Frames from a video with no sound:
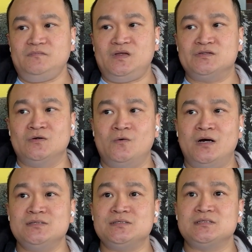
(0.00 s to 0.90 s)
So
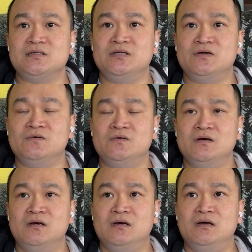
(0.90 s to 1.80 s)
once the new
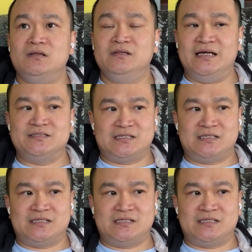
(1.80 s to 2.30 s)
lens